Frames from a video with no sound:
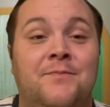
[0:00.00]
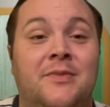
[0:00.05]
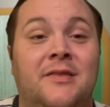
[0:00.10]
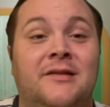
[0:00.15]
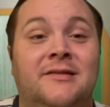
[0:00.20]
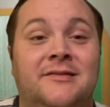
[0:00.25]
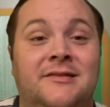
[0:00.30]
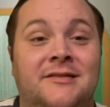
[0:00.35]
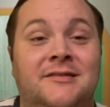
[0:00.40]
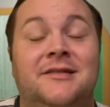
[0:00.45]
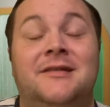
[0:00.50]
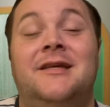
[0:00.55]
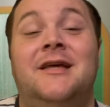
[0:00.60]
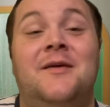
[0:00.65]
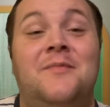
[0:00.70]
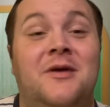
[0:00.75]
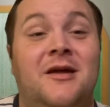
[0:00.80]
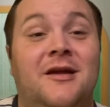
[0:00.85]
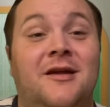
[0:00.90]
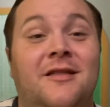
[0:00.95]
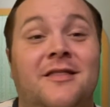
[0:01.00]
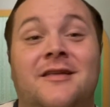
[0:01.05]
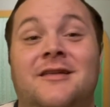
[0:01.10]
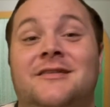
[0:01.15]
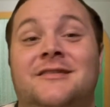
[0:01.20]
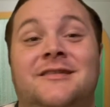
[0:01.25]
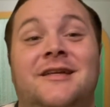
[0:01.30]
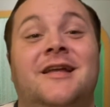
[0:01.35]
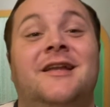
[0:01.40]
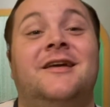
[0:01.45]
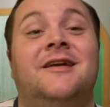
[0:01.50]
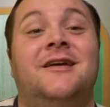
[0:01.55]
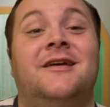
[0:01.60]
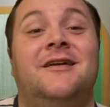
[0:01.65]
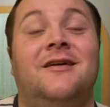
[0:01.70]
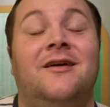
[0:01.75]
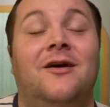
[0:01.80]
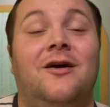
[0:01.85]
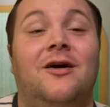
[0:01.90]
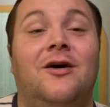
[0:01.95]
this is a gimmick that is
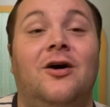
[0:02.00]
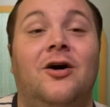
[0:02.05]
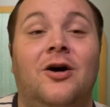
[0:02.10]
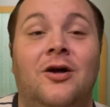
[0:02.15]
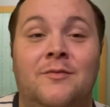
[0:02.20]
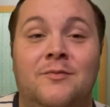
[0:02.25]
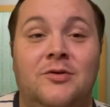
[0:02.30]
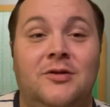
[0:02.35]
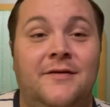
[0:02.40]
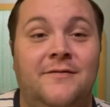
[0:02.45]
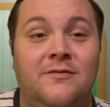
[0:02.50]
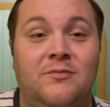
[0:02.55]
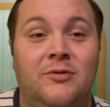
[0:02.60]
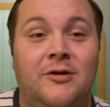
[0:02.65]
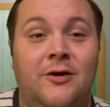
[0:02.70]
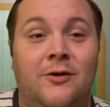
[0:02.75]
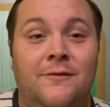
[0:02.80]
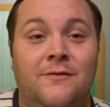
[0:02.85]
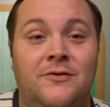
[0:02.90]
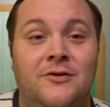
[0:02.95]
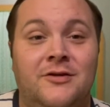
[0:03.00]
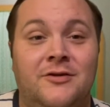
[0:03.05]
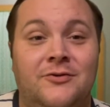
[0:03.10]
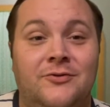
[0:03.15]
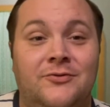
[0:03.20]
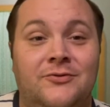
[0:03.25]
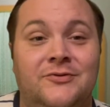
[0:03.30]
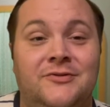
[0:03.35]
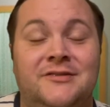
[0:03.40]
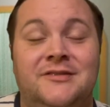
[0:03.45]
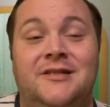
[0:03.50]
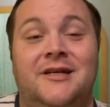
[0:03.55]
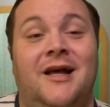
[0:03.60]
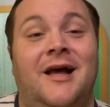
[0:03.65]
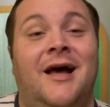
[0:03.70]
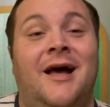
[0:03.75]
getting unbelievably overused.